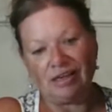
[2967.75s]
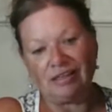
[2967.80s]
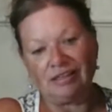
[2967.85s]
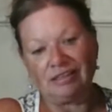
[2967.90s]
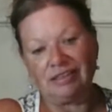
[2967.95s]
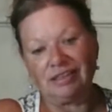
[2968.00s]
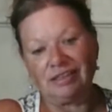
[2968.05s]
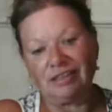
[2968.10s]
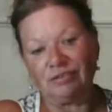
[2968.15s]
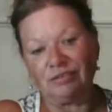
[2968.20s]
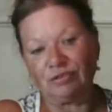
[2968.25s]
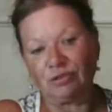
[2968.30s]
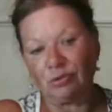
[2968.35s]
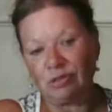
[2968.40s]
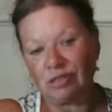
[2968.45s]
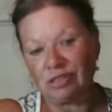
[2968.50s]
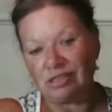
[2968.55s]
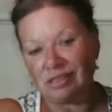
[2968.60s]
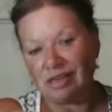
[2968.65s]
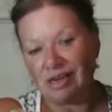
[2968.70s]
And then, of
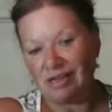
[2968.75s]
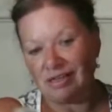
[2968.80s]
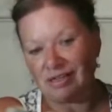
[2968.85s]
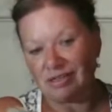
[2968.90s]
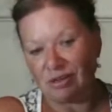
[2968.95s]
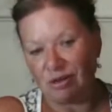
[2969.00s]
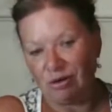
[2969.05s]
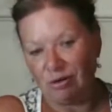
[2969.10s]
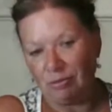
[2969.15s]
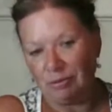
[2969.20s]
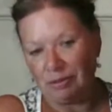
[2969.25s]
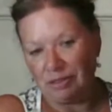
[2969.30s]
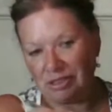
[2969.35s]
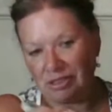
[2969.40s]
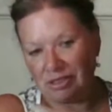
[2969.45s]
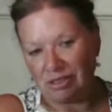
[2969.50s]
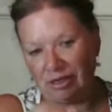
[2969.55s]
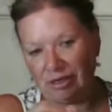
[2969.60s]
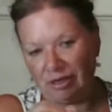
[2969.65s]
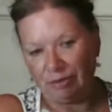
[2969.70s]
course, as
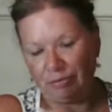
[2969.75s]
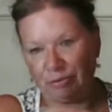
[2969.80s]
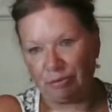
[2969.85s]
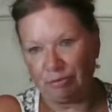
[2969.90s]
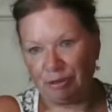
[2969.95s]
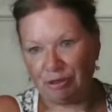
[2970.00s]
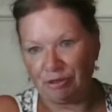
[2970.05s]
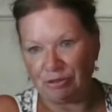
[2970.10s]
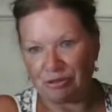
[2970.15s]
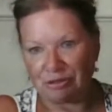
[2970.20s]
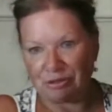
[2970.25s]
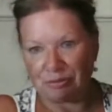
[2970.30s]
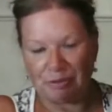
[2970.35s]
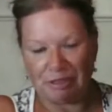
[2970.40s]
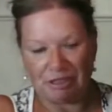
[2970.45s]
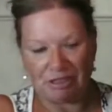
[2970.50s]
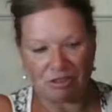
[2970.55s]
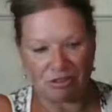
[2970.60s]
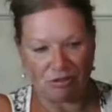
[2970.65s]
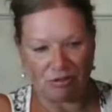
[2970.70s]
always, I will post a
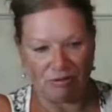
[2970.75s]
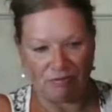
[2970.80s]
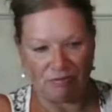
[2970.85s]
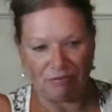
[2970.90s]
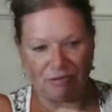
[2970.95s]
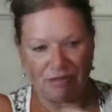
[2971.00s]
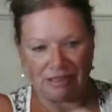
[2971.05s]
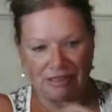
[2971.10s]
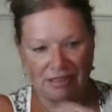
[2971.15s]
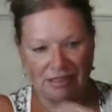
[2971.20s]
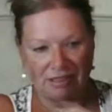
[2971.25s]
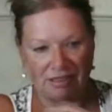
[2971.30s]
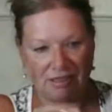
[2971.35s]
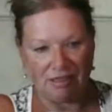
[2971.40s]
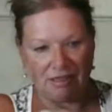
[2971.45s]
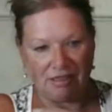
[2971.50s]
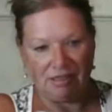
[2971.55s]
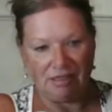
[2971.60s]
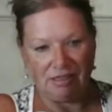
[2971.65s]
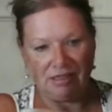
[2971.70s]
picture of what
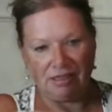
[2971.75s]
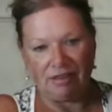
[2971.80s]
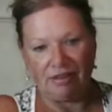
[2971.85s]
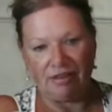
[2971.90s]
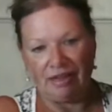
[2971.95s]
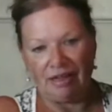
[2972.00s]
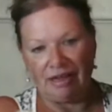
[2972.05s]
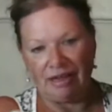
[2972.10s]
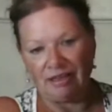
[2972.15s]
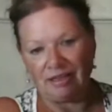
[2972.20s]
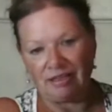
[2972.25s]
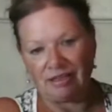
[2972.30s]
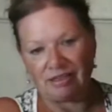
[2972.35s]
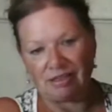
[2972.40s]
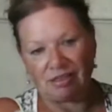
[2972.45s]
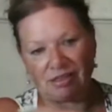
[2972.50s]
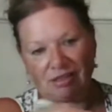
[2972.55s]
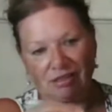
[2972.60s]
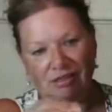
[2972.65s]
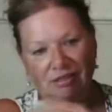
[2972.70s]
the
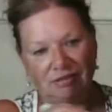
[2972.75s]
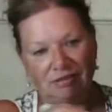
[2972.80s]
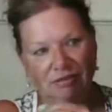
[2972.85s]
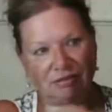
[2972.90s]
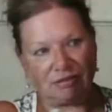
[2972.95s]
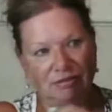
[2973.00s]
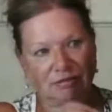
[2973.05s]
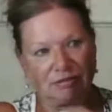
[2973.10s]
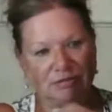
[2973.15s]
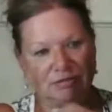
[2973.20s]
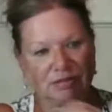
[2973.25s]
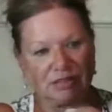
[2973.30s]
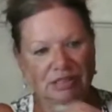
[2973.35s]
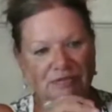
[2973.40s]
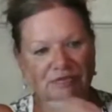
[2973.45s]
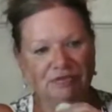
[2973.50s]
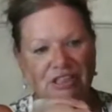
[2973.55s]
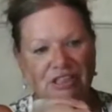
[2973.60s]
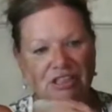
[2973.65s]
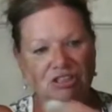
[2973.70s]

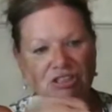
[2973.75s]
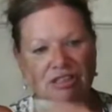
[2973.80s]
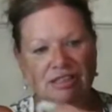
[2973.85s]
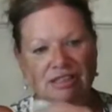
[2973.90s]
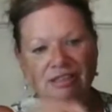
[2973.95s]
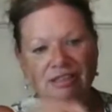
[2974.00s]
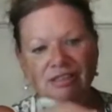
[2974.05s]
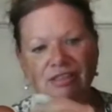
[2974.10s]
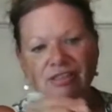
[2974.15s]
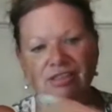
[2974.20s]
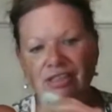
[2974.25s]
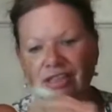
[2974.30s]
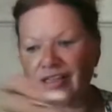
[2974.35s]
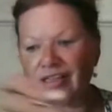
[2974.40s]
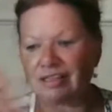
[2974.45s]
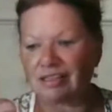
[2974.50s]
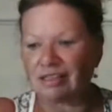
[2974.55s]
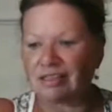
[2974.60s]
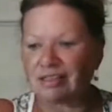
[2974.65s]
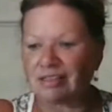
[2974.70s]
finished thing looks
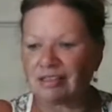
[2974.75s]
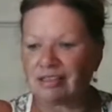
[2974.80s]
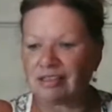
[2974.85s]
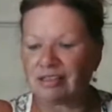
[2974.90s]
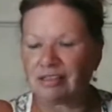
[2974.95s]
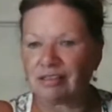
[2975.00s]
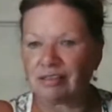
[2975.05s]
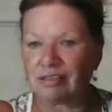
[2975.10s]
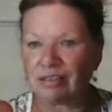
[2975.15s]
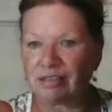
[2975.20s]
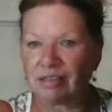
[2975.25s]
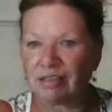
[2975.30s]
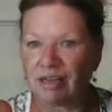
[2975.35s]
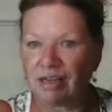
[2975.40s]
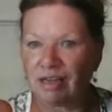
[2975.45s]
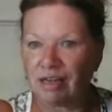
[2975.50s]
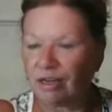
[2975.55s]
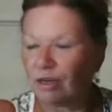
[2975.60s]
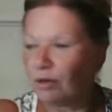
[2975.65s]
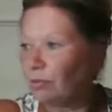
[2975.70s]
like
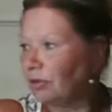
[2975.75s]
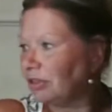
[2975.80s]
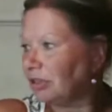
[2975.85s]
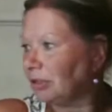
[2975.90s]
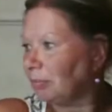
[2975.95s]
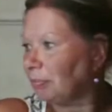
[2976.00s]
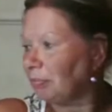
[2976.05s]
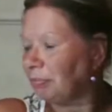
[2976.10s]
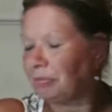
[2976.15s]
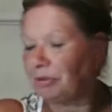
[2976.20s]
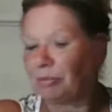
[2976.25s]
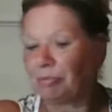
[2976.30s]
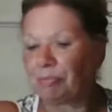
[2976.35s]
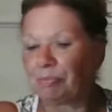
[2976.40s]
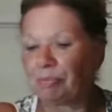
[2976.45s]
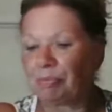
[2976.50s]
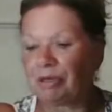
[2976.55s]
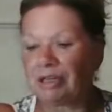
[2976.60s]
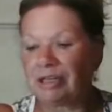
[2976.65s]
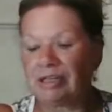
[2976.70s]
with the
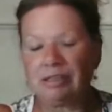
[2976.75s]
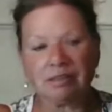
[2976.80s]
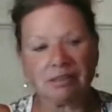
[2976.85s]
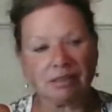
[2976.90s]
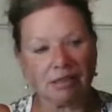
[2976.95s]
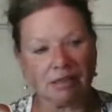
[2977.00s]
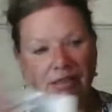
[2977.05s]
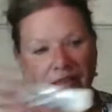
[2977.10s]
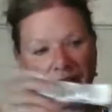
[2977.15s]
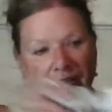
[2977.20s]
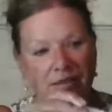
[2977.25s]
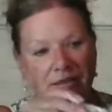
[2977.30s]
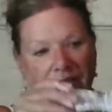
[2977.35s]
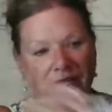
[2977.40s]
plant in it,